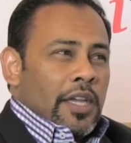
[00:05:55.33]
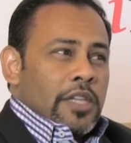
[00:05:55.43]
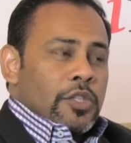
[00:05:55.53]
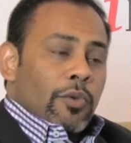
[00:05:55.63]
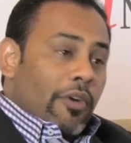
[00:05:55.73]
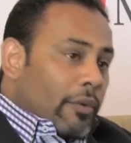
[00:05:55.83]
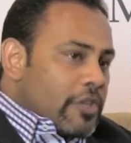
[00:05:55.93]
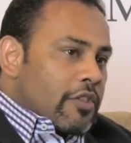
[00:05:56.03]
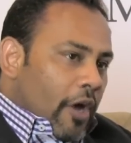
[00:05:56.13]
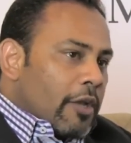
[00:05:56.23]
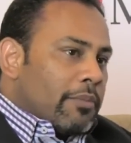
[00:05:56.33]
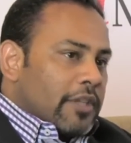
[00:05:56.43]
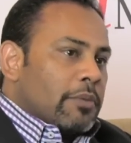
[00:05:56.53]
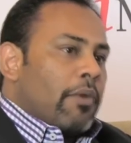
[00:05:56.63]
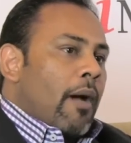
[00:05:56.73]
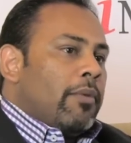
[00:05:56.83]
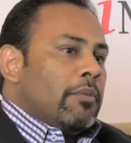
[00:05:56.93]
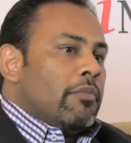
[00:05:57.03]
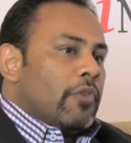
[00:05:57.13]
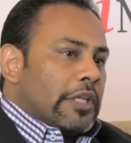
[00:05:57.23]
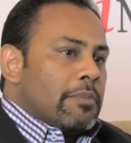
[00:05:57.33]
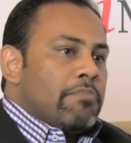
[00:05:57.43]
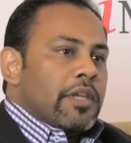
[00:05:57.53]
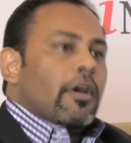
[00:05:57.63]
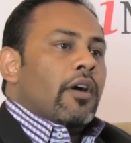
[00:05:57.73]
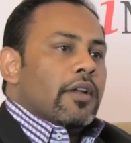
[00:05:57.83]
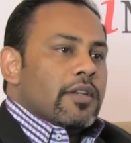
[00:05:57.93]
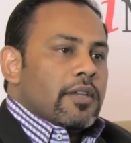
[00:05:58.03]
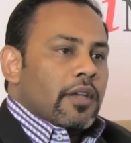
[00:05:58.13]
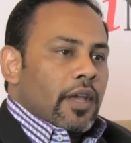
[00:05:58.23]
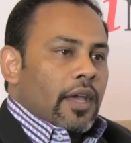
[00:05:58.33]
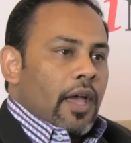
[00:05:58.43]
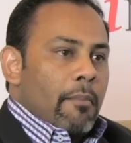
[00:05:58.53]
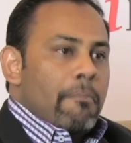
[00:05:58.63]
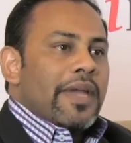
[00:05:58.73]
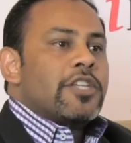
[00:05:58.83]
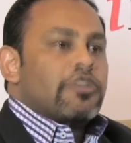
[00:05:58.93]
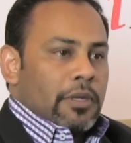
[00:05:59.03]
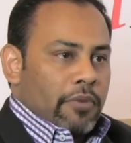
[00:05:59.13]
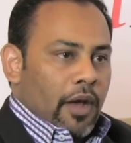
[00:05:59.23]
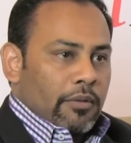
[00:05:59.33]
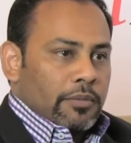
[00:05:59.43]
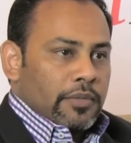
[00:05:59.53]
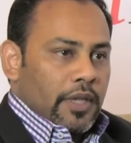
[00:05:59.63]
So we've always thought about the problem really beyond a measurement problem.